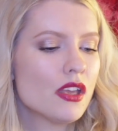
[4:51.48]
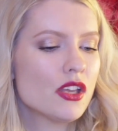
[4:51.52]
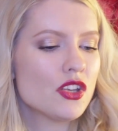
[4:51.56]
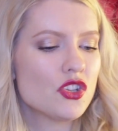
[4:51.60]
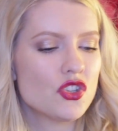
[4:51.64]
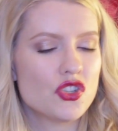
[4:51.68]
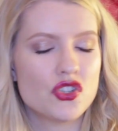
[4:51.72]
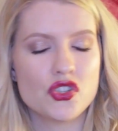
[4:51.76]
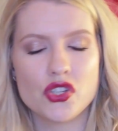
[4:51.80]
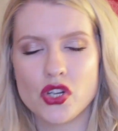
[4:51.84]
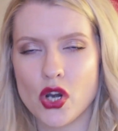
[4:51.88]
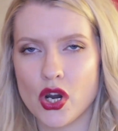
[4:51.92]

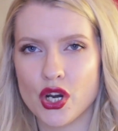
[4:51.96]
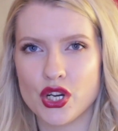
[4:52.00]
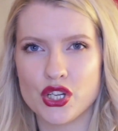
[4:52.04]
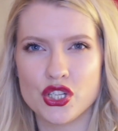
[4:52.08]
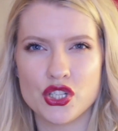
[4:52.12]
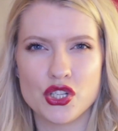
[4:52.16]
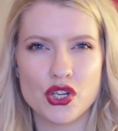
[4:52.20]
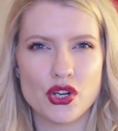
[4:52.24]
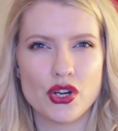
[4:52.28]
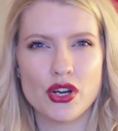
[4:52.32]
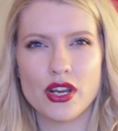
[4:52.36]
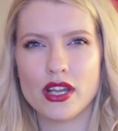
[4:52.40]

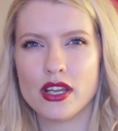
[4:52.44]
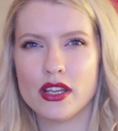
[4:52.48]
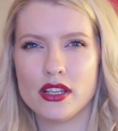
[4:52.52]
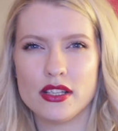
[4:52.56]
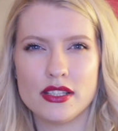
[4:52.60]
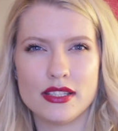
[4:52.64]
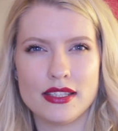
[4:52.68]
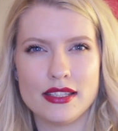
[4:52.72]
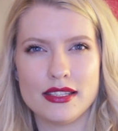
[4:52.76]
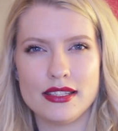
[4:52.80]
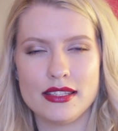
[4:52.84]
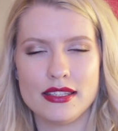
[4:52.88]
structure and
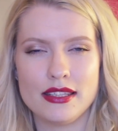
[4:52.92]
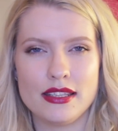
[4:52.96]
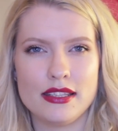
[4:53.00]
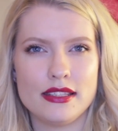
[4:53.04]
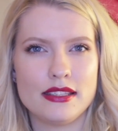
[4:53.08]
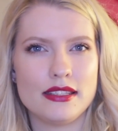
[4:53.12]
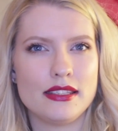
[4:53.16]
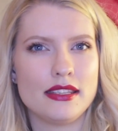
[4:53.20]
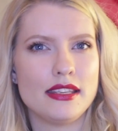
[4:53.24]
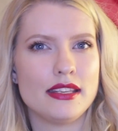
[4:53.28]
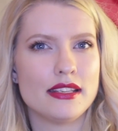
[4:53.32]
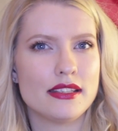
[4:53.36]

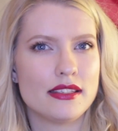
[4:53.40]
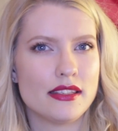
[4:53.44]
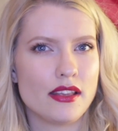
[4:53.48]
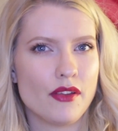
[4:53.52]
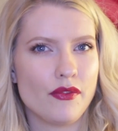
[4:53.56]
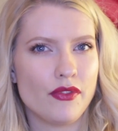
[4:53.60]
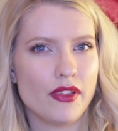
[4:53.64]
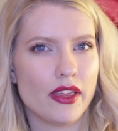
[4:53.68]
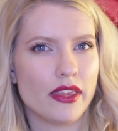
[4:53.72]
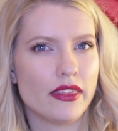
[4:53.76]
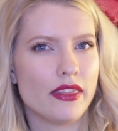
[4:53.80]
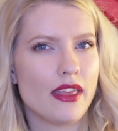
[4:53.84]
consistency and
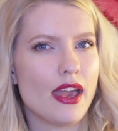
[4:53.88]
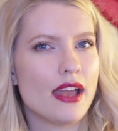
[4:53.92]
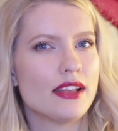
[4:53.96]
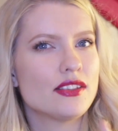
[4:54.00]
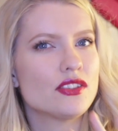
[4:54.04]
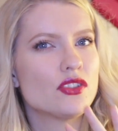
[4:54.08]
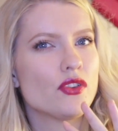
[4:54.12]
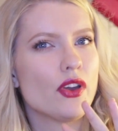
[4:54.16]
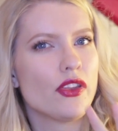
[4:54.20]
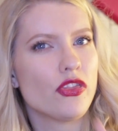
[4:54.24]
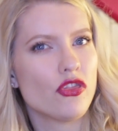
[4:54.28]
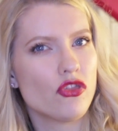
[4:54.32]
stuff like that.
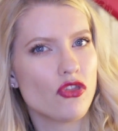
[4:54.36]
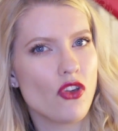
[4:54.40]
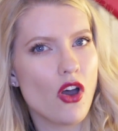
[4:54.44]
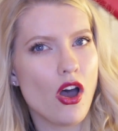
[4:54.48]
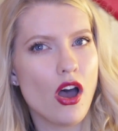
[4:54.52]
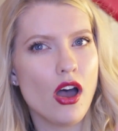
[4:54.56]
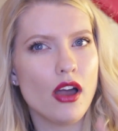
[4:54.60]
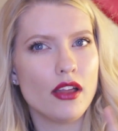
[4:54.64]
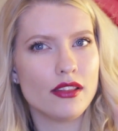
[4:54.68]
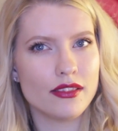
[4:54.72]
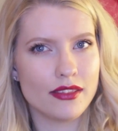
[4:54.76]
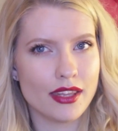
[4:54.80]
So I
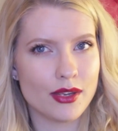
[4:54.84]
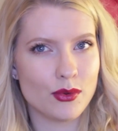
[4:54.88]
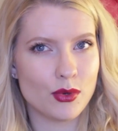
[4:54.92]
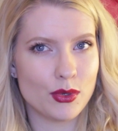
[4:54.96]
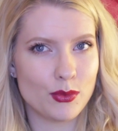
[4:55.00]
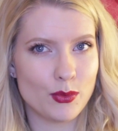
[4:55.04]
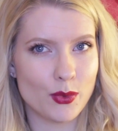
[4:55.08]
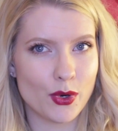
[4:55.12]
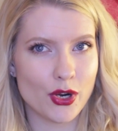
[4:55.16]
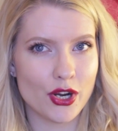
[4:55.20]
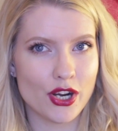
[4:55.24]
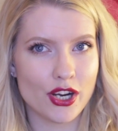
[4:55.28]
thought they
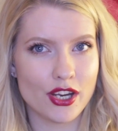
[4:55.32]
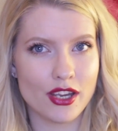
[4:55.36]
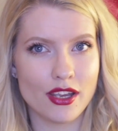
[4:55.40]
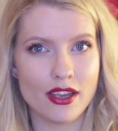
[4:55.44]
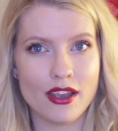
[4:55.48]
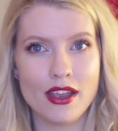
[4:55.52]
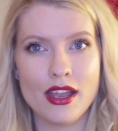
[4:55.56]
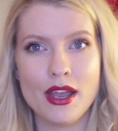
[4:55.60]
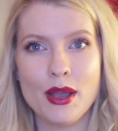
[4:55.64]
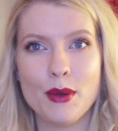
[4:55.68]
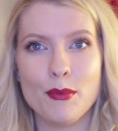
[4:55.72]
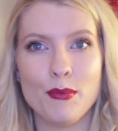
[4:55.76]
would work,
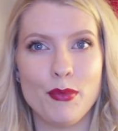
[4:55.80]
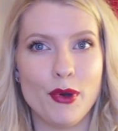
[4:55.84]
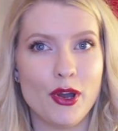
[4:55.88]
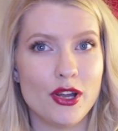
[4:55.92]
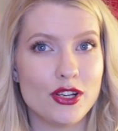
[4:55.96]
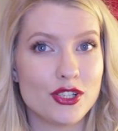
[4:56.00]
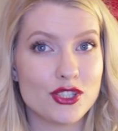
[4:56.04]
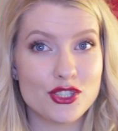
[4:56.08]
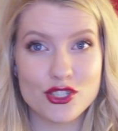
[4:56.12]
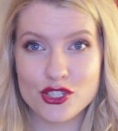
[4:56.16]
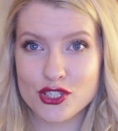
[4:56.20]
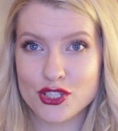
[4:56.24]

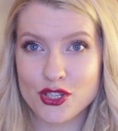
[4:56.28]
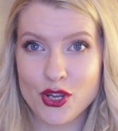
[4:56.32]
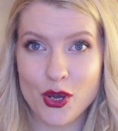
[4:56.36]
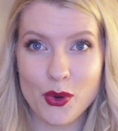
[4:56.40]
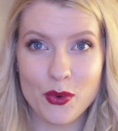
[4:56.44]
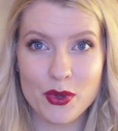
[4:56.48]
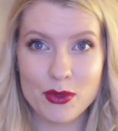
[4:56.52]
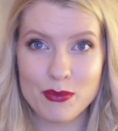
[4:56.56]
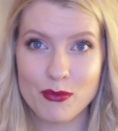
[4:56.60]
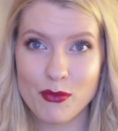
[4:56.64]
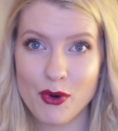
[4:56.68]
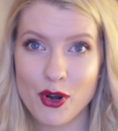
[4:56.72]
but just go
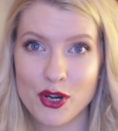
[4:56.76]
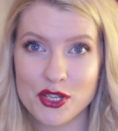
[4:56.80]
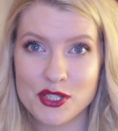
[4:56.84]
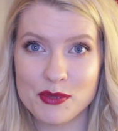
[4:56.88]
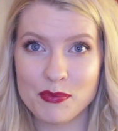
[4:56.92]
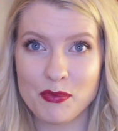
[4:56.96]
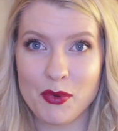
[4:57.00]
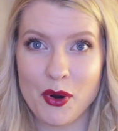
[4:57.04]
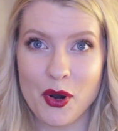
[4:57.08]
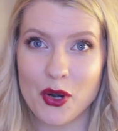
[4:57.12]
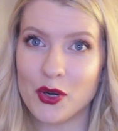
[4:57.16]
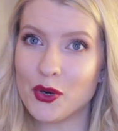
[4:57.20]
with Mars
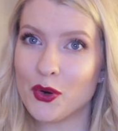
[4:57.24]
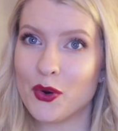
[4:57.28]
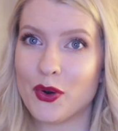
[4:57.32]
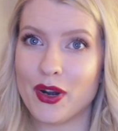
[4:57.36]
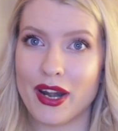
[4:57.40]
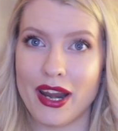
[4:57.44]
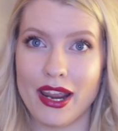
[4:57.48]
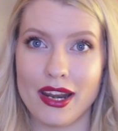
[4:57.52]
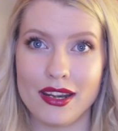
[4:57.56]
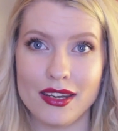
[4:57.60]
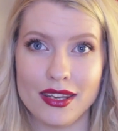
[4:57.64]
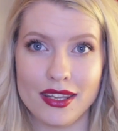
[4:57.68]
bar
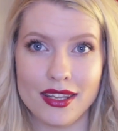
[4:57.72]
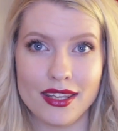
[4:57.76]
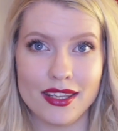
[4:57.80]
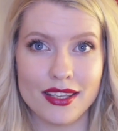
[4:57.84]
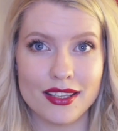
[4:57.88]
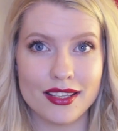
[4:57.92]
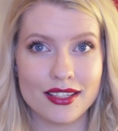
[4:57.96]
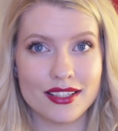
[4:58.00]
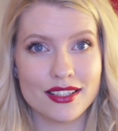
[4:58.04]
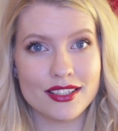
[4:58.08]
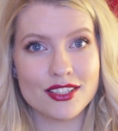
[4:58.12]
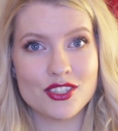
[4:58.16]
or
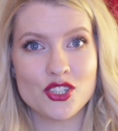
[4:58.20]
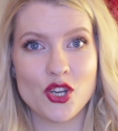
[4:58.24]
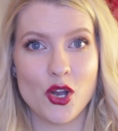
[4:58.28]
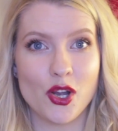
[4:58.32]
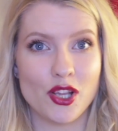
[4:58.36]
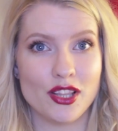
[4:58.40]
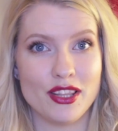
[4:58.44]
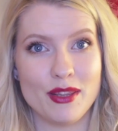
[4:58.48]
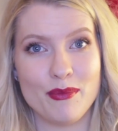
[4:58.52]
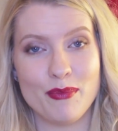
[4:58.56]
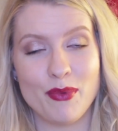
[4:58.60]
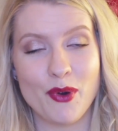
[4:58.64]
any
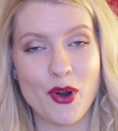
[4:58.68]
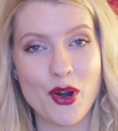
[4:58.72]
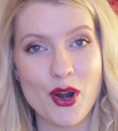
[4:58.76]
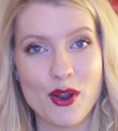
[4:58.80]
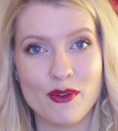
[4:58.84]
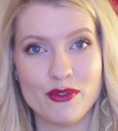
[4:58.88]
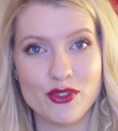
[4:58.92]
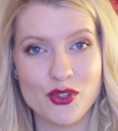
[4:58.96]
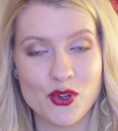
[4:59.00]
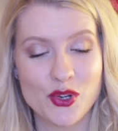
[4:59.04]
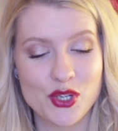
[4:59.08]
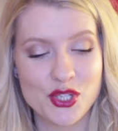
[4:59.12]
chocolate bar
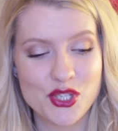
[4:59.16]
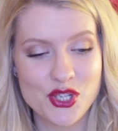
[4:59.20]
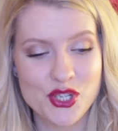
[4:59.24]
of your